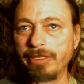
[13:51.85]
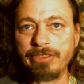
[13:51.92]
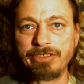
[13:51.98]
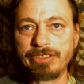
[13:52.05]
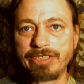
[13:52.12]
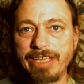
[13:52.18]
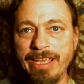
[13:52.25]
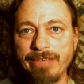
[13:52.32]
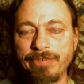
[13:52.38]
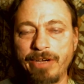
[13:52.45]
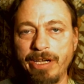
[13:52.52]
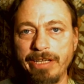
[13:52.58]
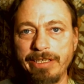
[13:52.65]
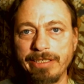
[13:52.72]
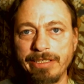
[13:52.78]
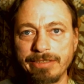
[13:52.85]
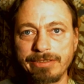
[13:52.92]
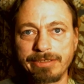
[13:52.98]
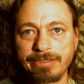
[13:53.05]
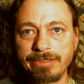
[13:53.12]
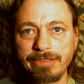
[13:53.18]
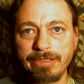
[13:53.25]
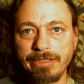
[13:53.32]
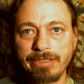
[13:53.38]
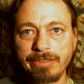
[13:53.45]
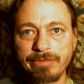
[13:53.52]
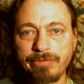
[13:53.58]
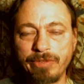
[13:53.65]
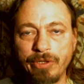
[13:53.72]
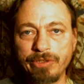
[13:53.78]
You just can't find it. It's
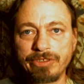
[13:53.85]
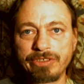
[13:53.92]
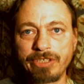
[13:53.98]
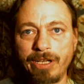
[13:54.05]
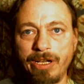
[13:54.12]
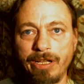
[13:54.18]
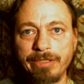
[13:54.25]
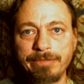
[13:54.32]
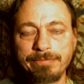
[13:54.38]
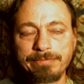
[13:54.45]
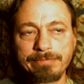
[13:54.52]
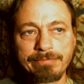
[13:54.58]
frozen solid.